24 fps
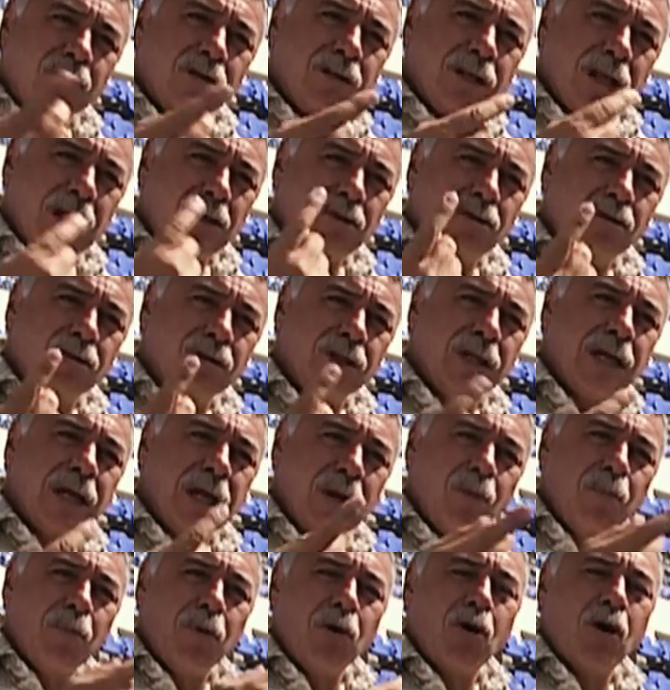when they see
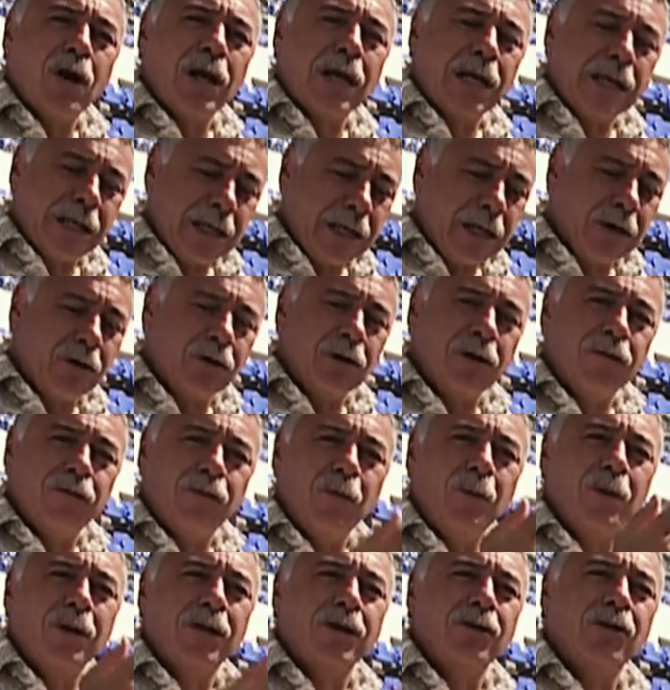me playing football.
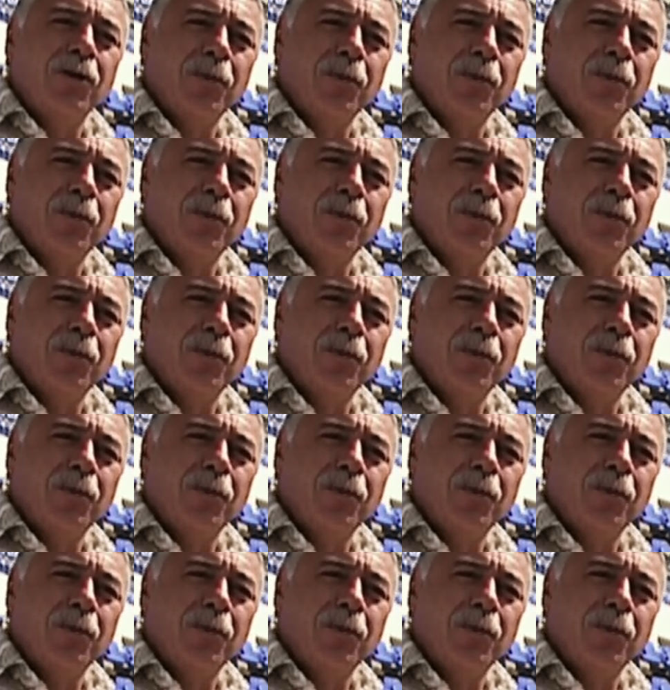